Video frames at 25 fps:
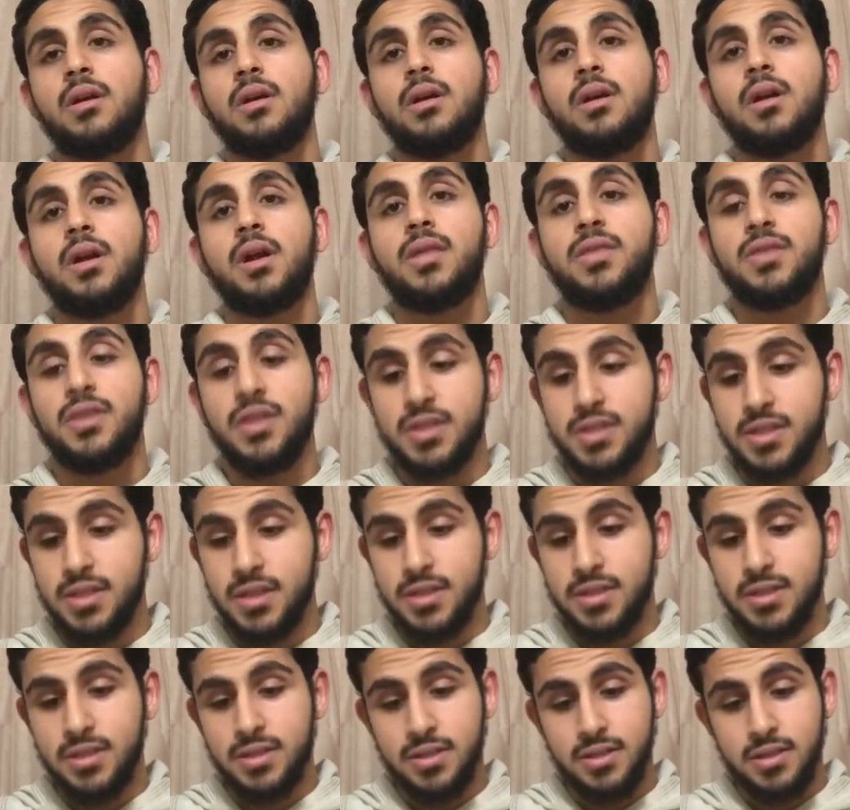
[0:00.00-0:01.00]
And this
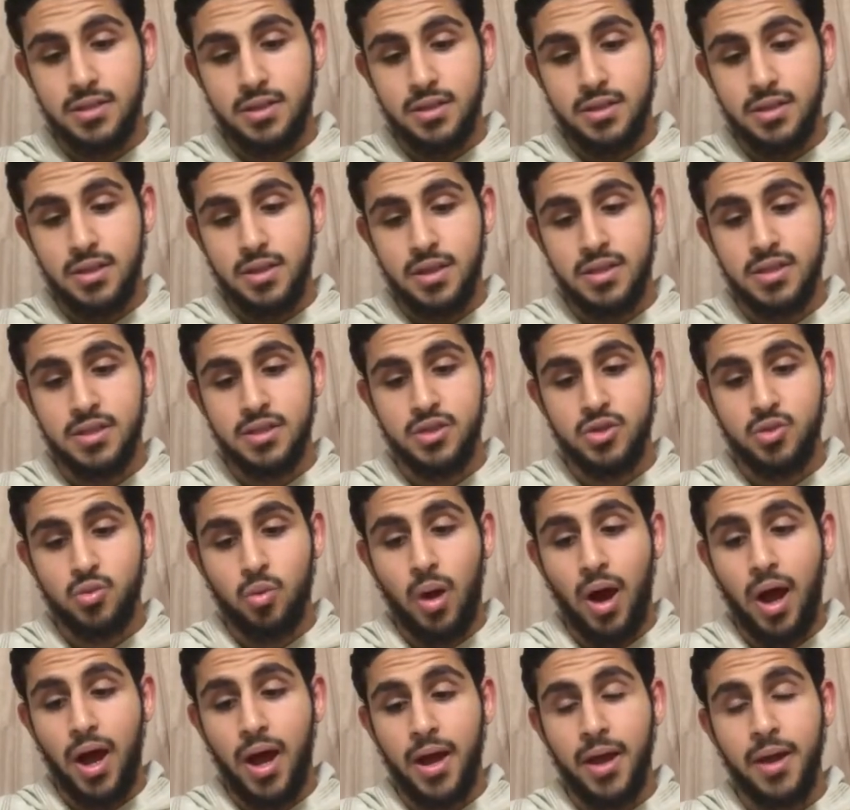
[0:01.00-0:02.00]
is
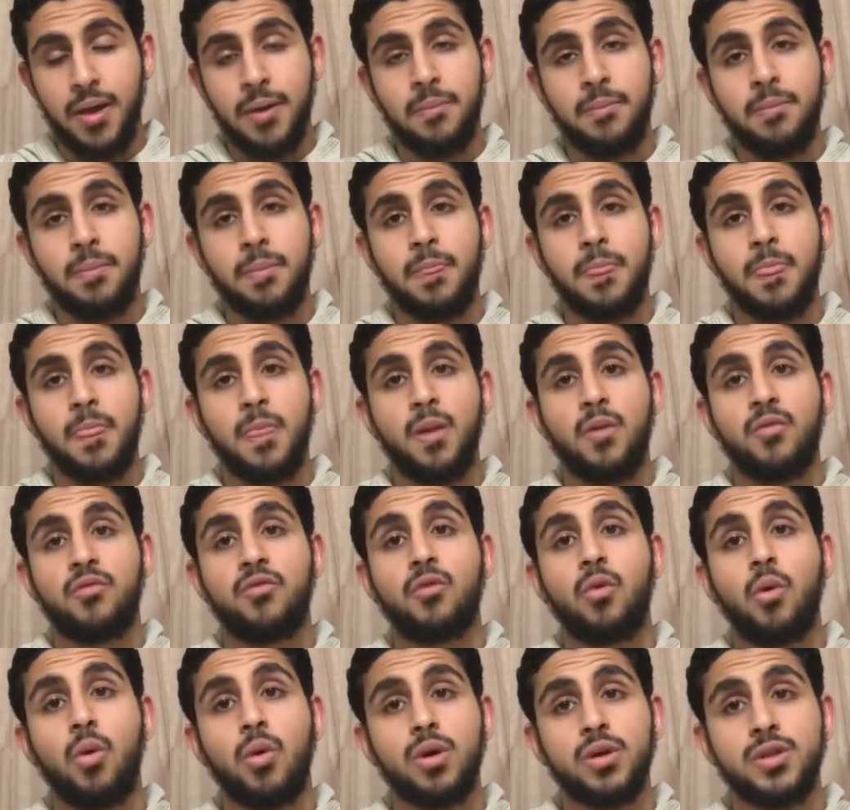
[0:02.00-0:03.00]
why, of
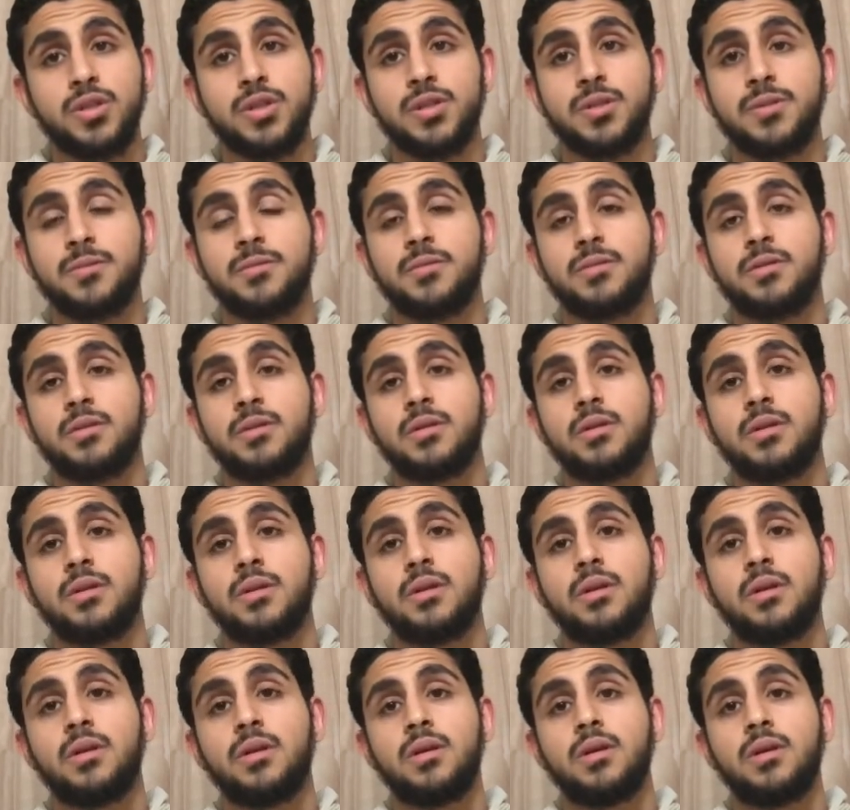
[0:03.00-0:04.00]
course,
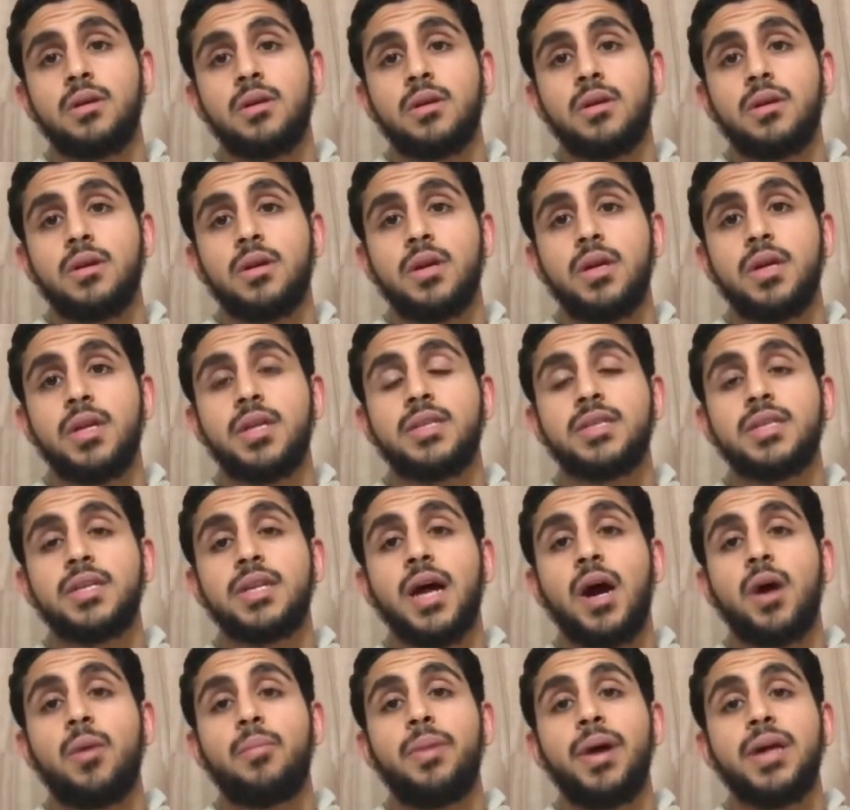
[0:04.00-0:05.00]
it is in
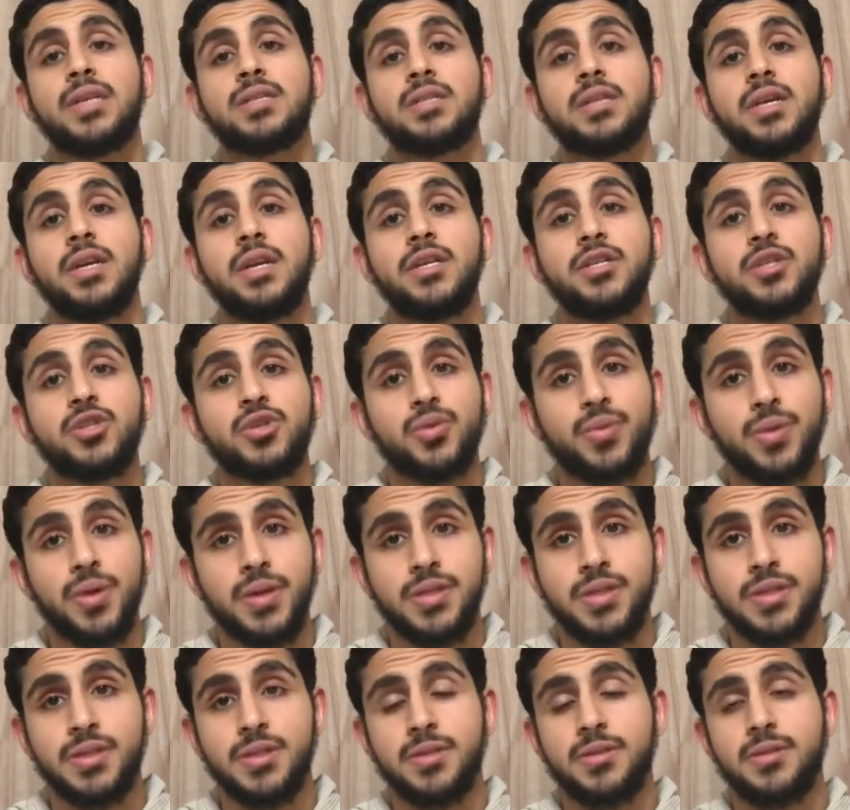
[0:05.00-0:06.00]
our best
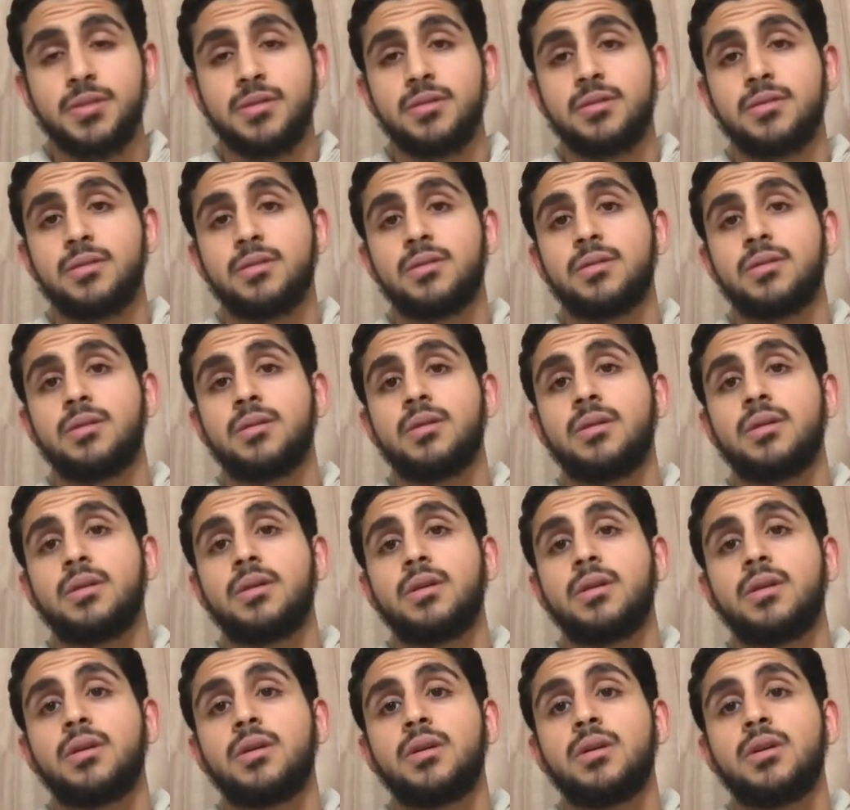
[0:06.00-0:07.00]
interest
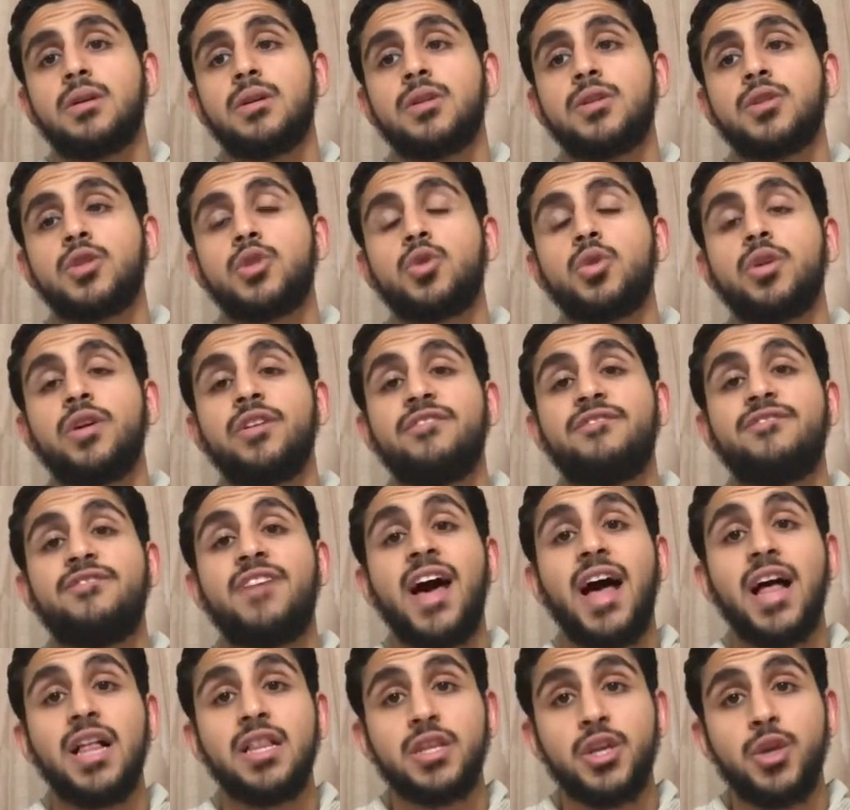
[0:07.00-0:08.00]
to
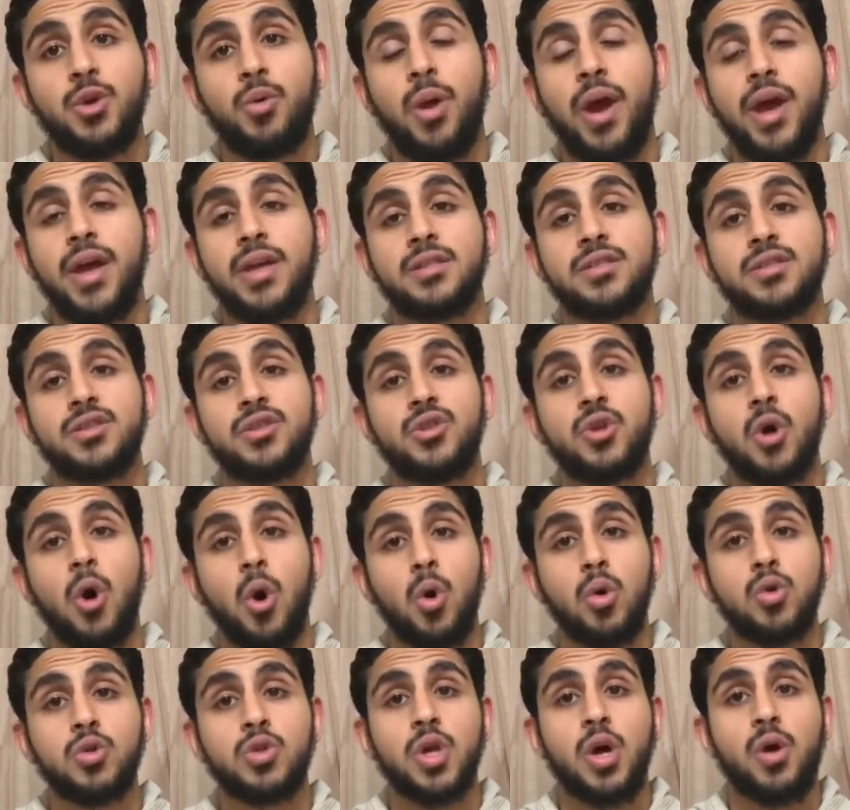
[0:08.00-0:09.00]
evaluate
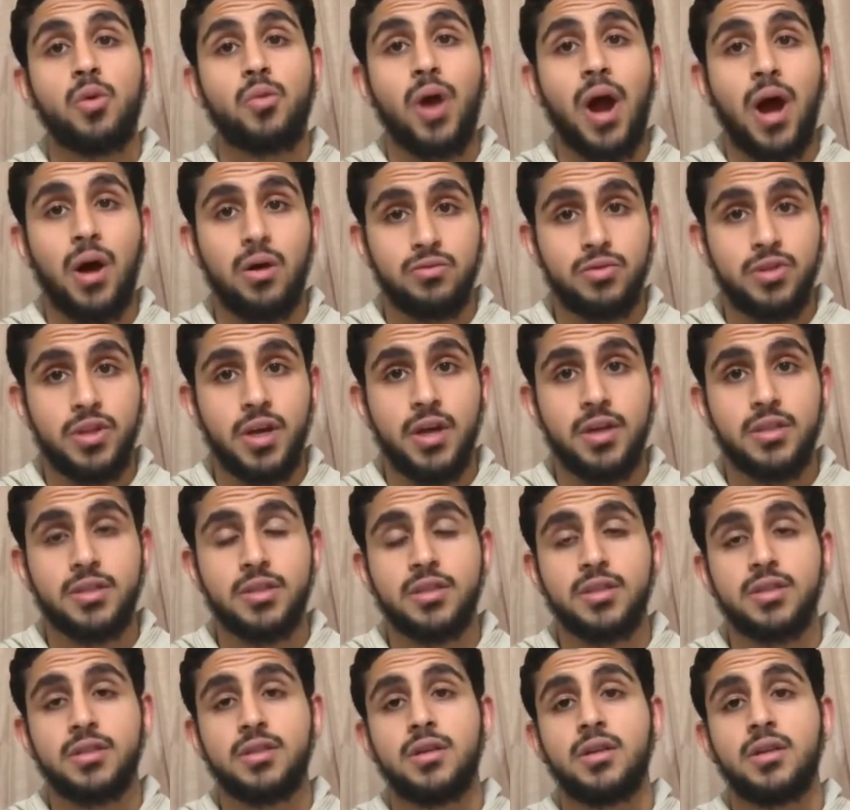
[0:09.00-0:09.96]
those around us,